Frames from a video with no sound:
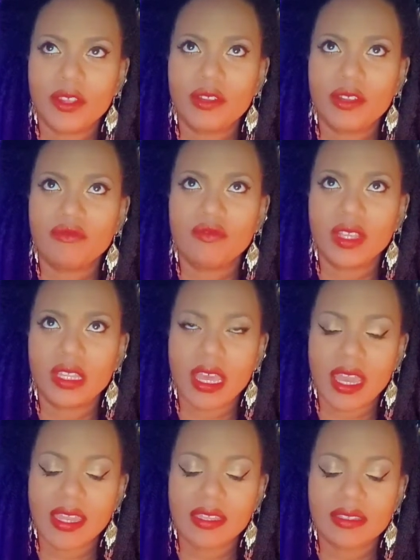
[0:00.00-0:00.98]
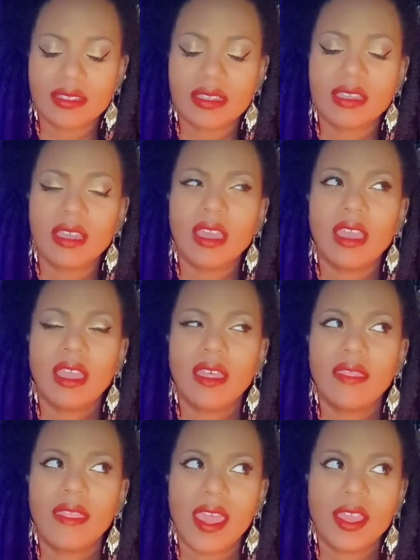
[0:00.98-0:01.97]
You didn't realize
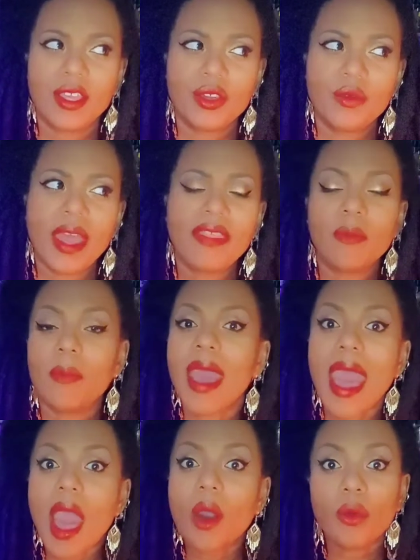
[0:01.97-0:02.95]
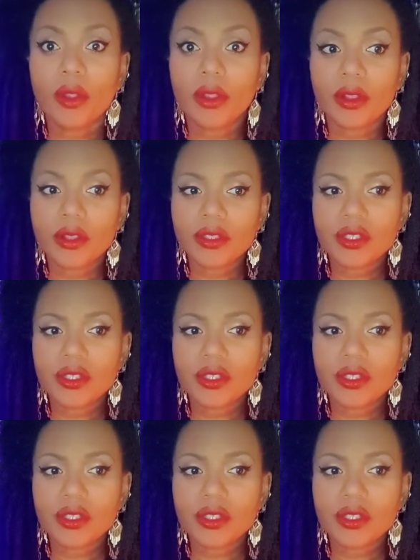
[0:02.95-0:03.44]
that you had the power